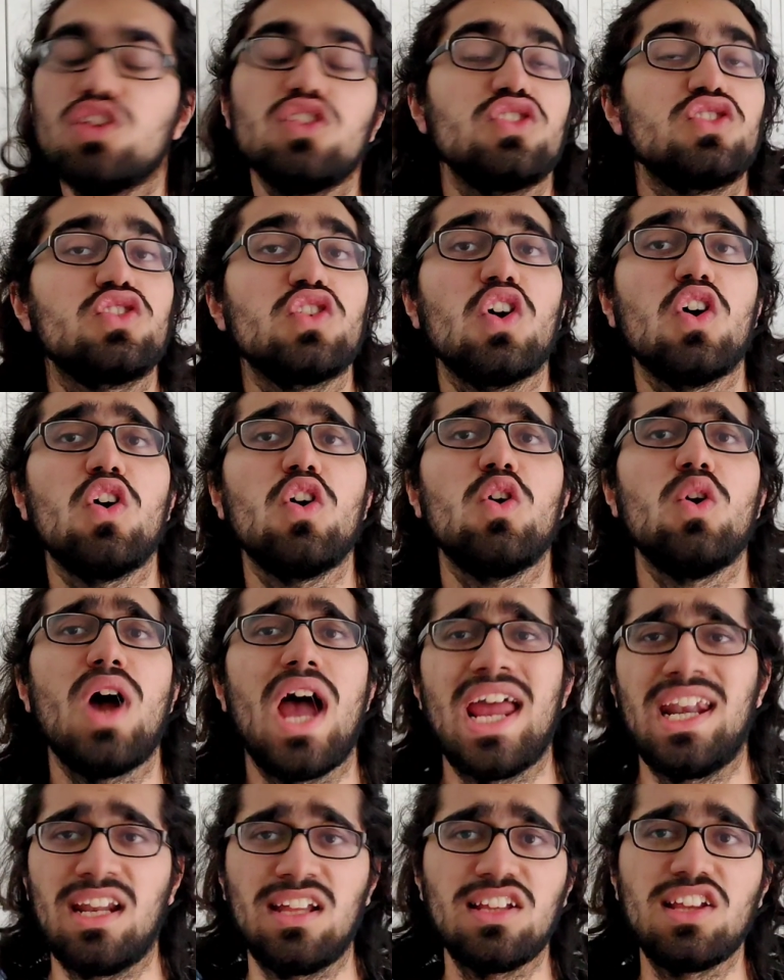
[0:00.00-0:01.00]

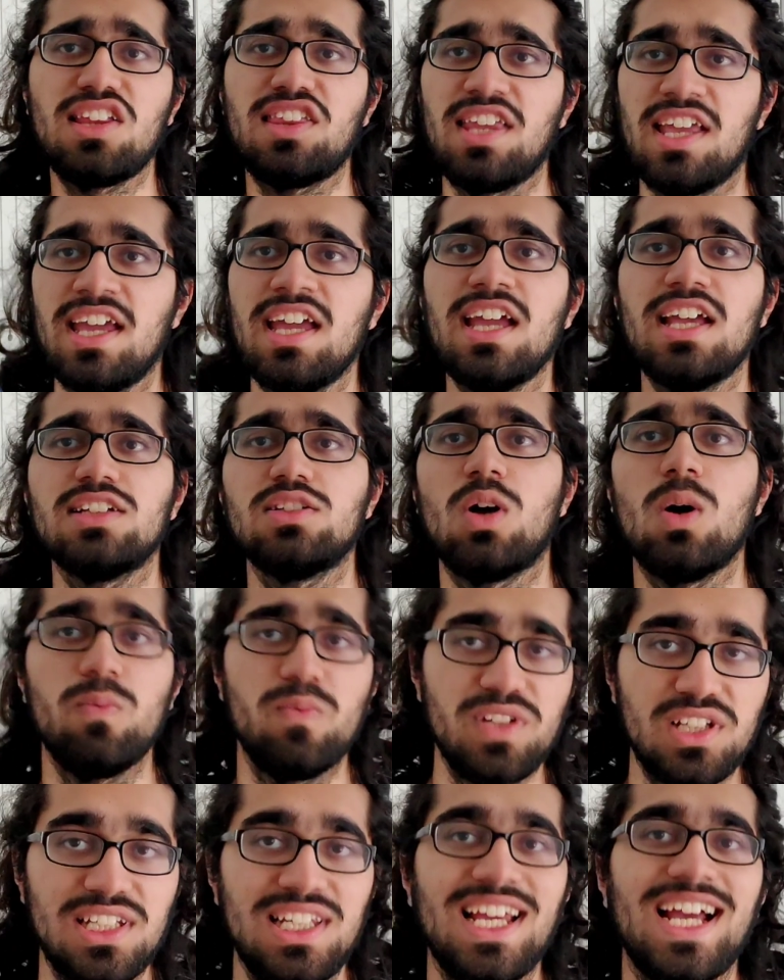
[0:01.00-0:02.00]
So another thing is
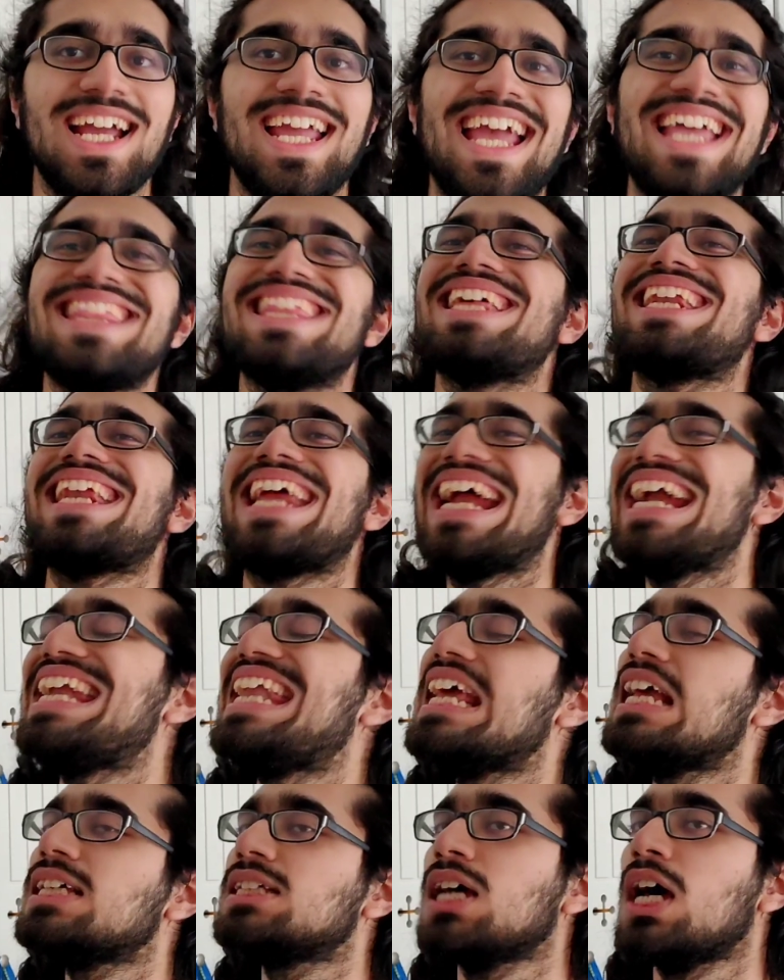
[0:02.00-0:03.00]
obviously again the
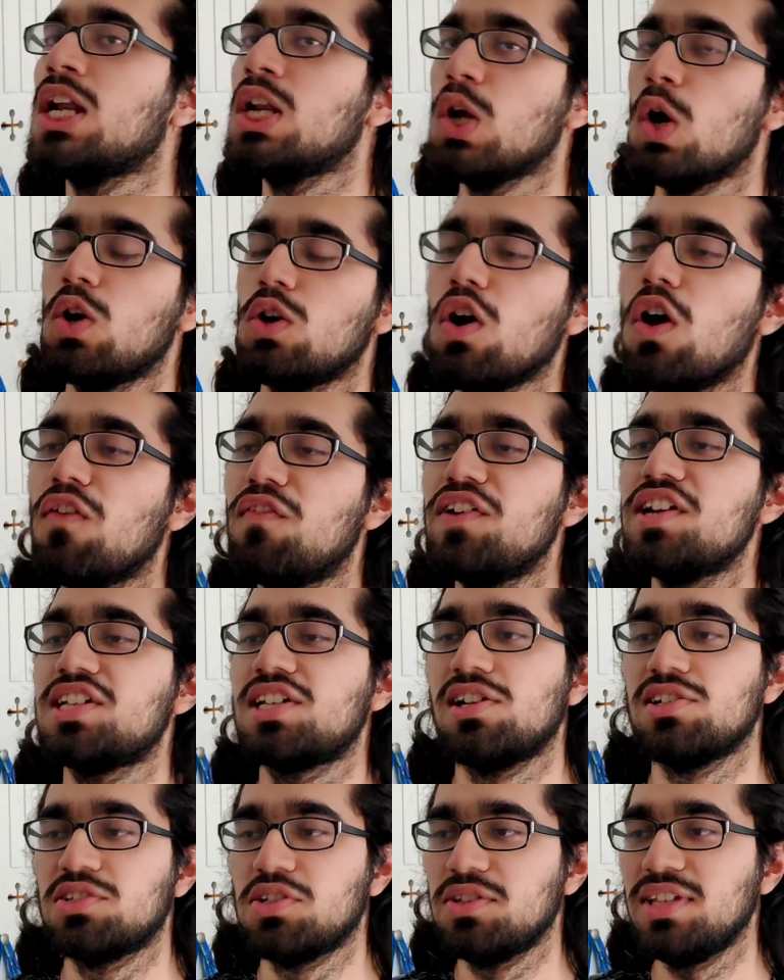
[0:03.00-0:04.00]
ratings are not
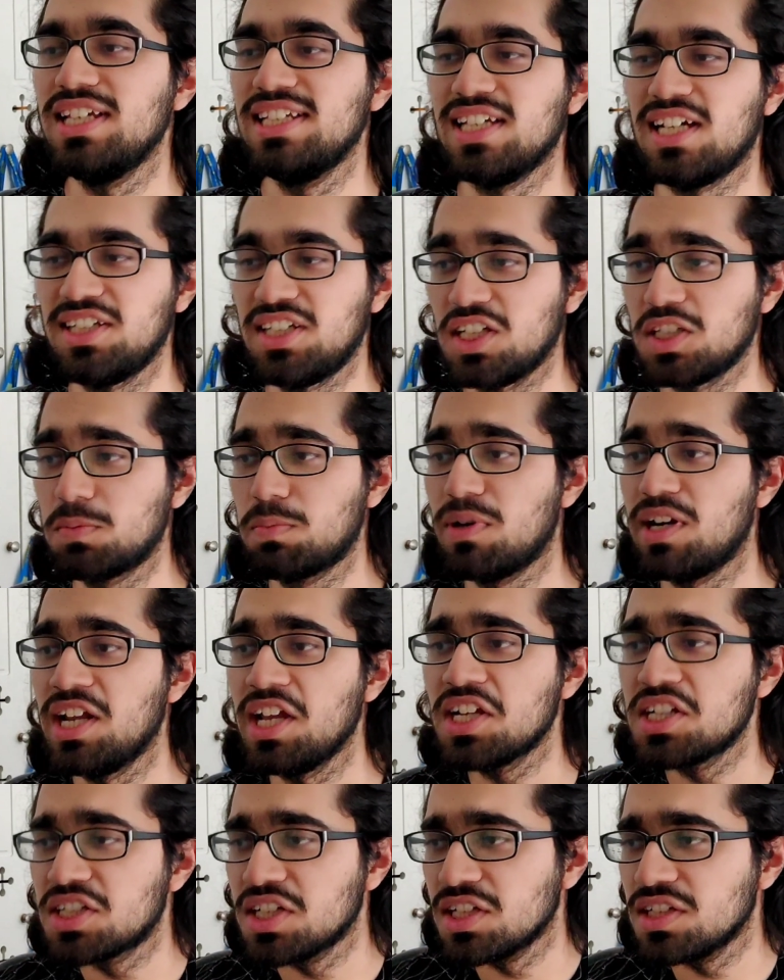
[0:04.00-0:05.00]
official. So these are just
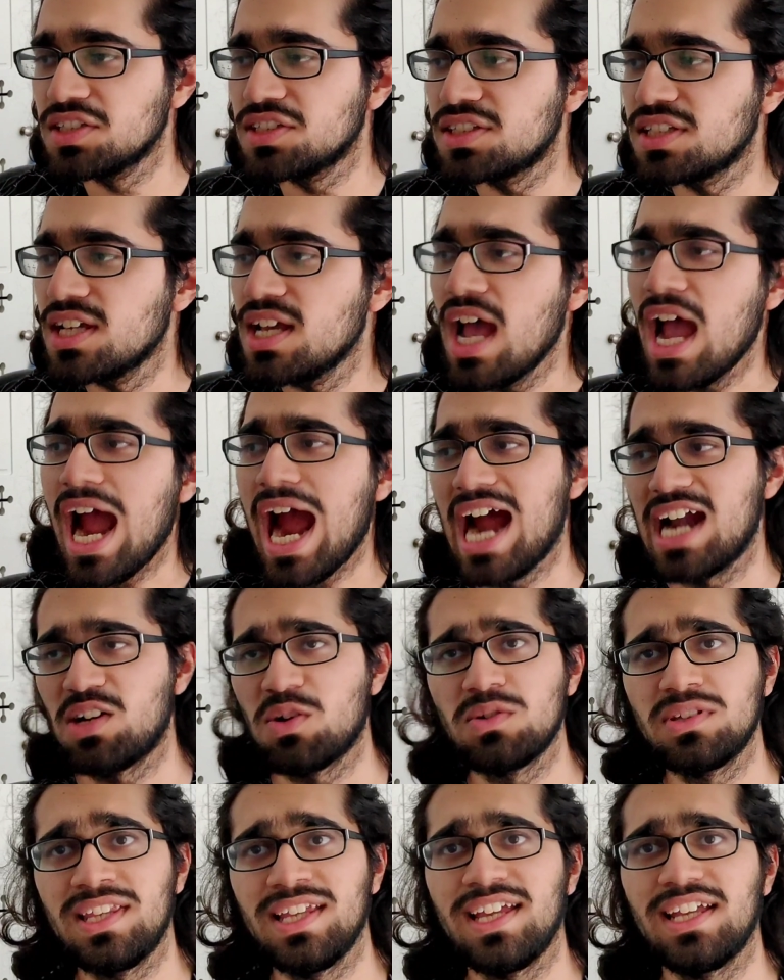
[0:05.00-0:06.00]
predictions. I
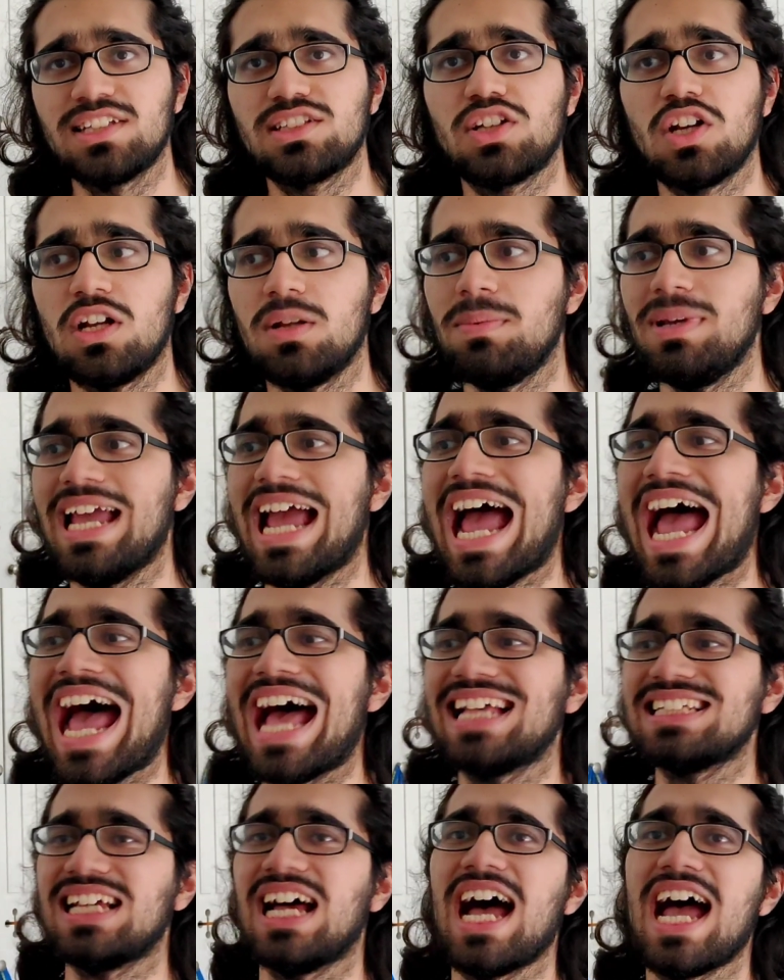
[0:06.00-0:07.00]
don't think it's going to be
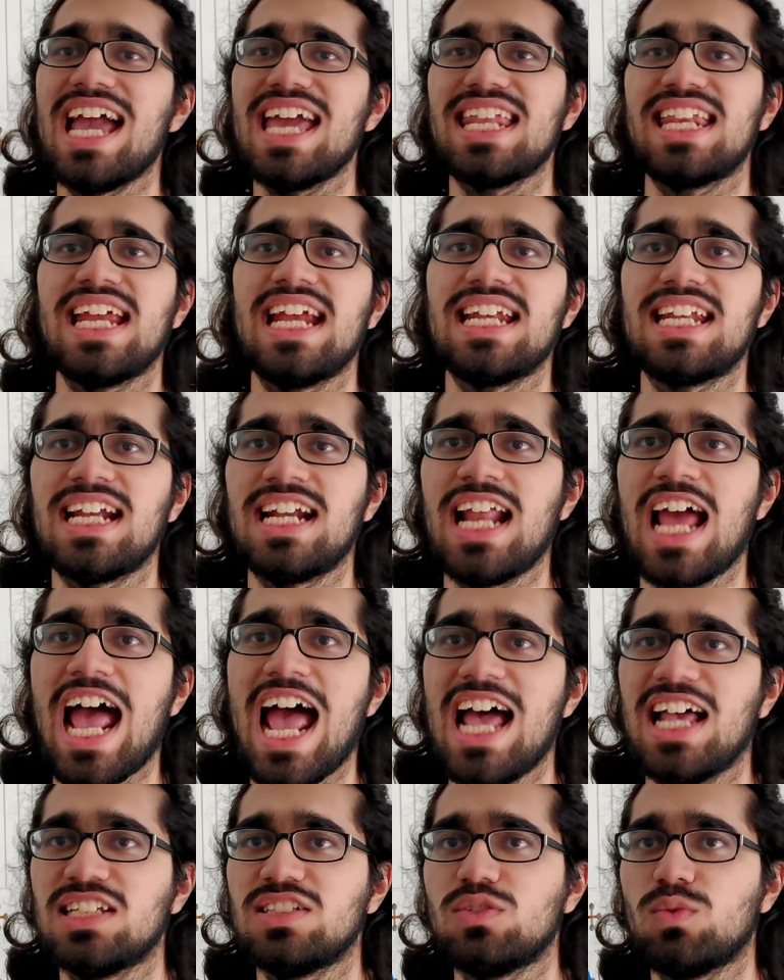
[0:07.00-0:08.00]
as high rated
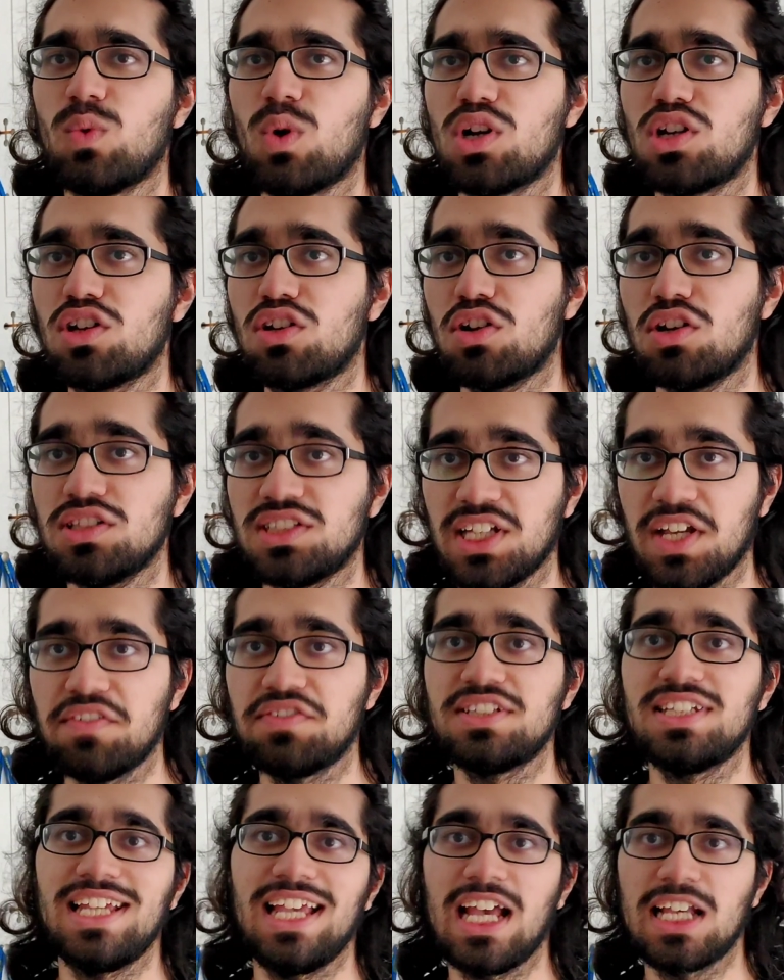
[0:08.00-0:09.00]
as what Cruss
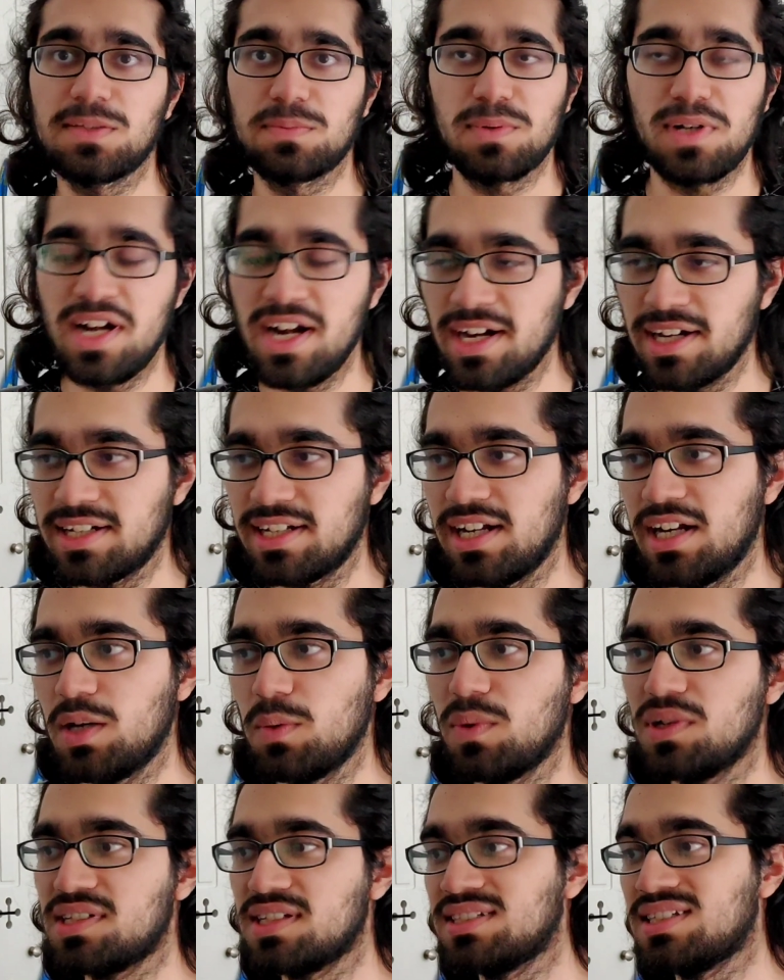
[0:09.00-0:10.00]
FC has
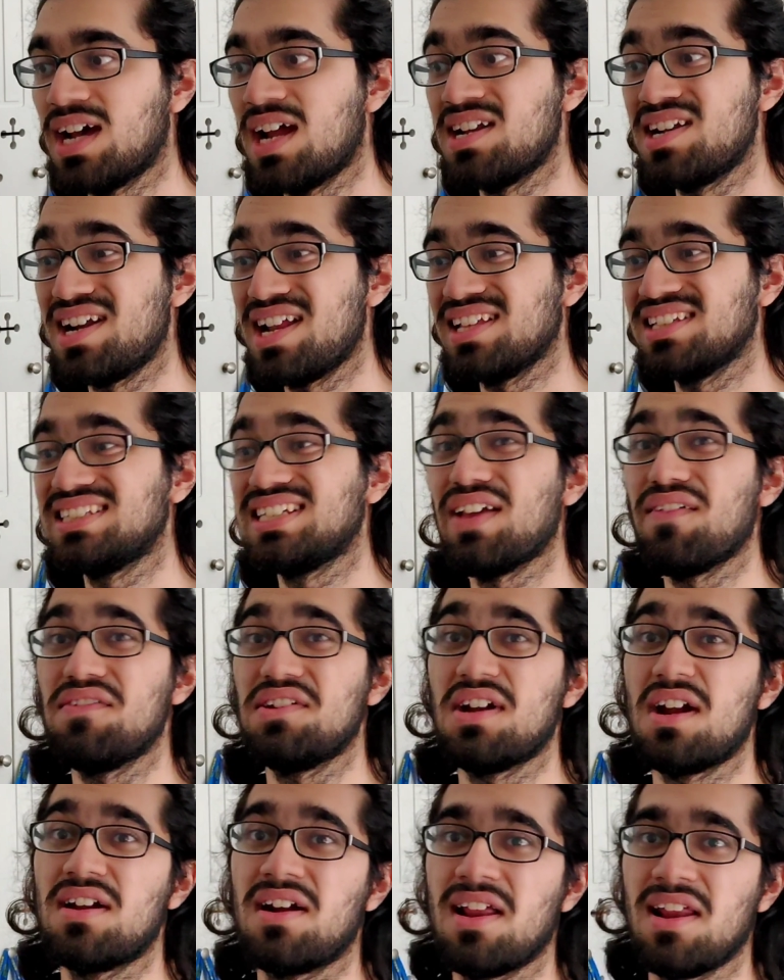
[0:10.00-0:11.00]
predicted which is
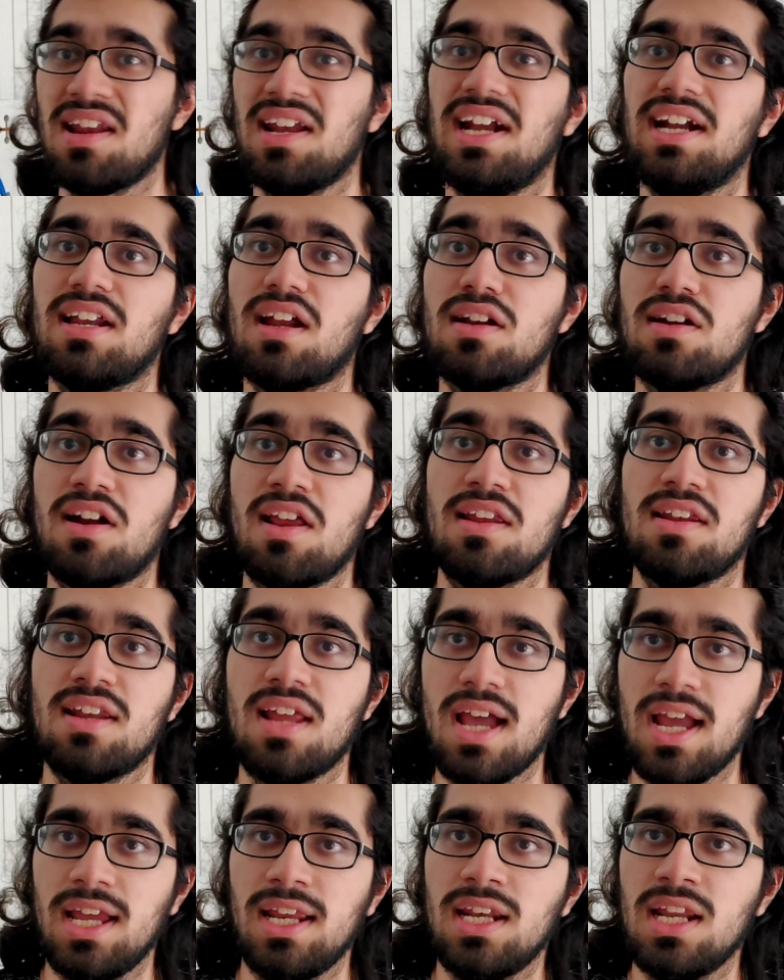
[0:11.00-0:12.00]
107, 108,
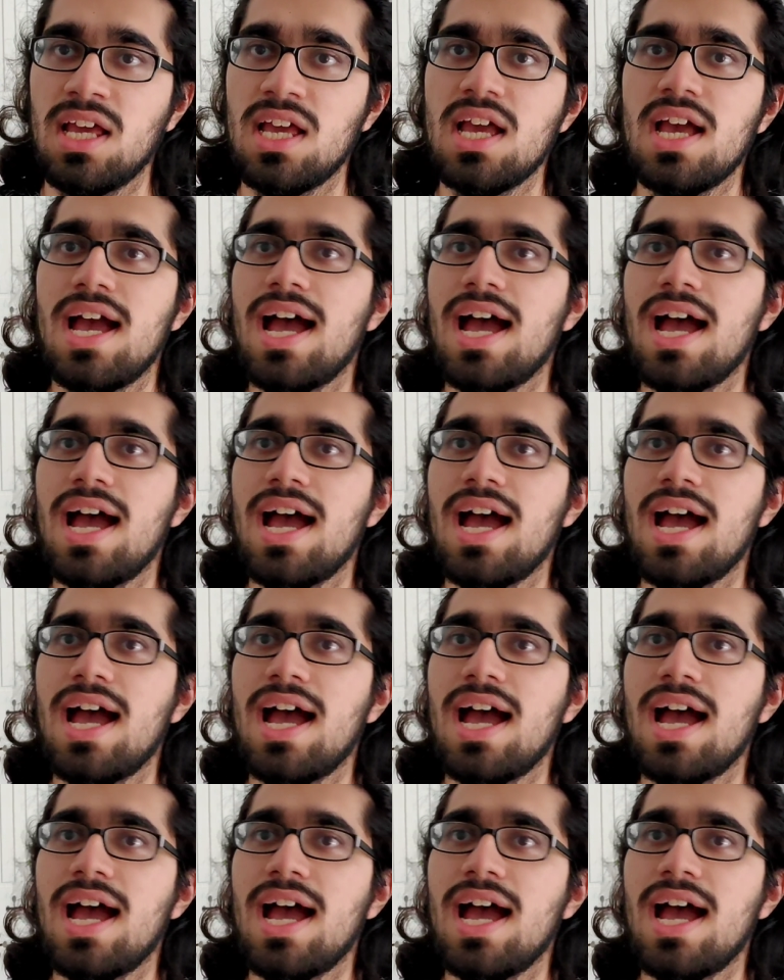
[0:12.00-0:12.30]
109.